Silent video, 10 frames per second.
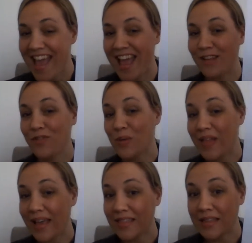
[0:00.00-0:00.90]
And if you
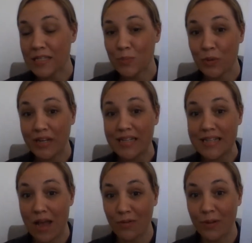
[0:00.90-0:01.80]
like this pretty
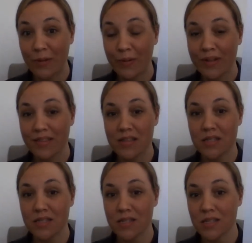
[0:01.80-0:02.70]
download,
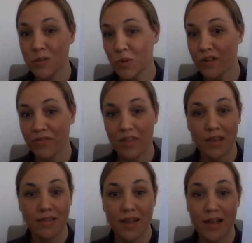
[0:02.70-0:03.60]
this is the sort of
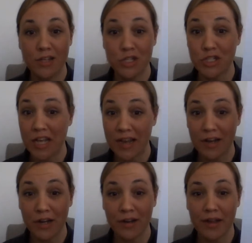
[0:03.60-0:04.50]
thing that I
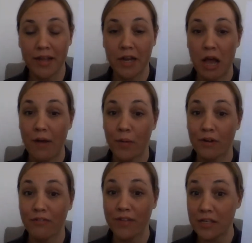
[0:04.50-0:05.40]
share in
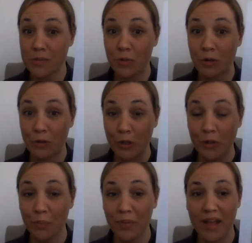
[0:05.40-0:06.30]
our Facebook
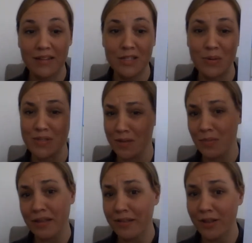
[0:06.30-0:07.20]
group. And so it's
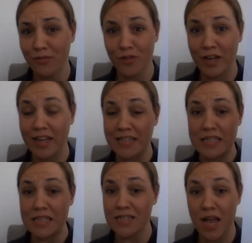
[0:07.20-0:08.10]
completely free. It's
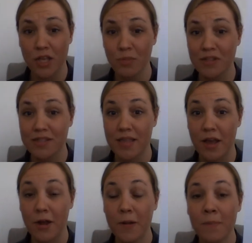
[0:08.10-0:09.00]
in the documents
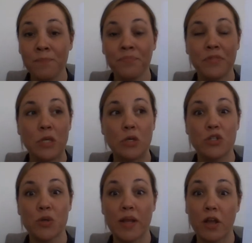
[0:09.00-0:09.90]
there. You
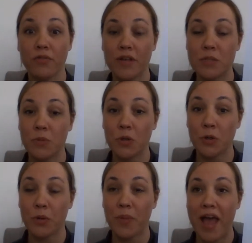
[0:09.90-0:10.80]
join our Facebook
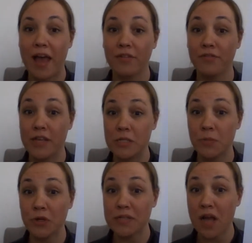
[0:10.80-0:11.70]
group at
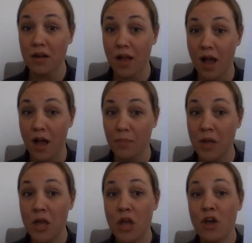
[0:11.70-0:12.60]

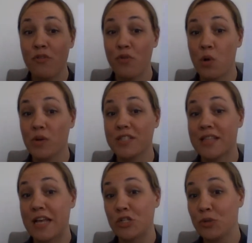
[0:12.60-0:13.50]

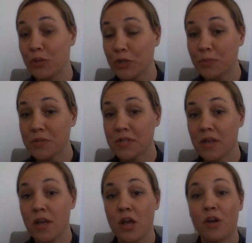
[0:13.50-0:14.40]

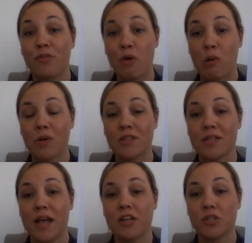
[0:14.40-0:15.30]

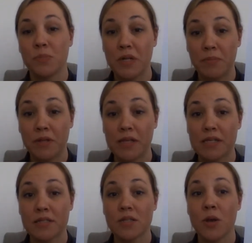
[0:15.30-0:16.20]

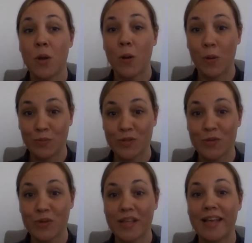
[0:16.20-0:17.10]
facebook.com/groups/Minimalist
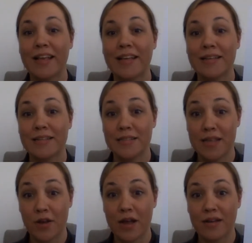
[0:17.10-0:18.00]
Homeschooling
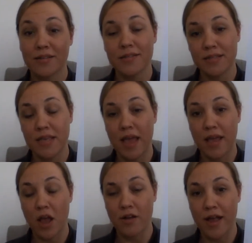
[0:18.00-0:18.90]
Zara,
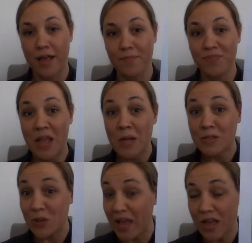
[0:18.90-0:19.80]
Z-A-R-A.
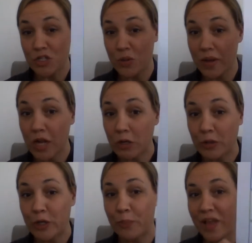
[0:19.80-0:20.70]
So yeah, join our
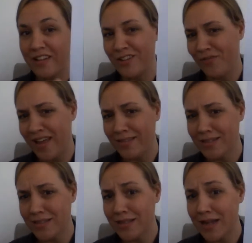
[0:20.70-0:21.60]
group and you'll find
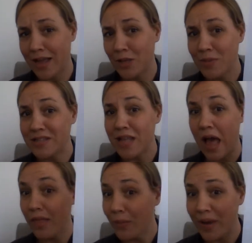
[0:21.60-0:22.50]
this in the documents.
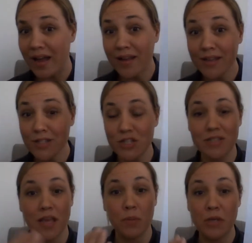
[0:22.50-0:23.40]
Otherwise,
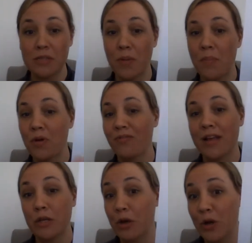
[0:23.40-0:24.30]
just get a piece of paper and
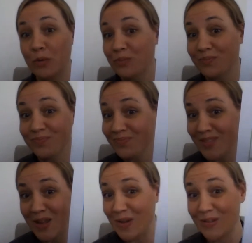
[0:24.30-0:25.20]
write your own,
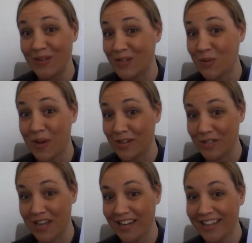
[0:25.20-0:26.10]
little
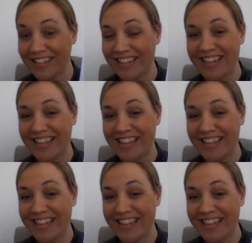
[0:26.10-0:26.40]
squares on it.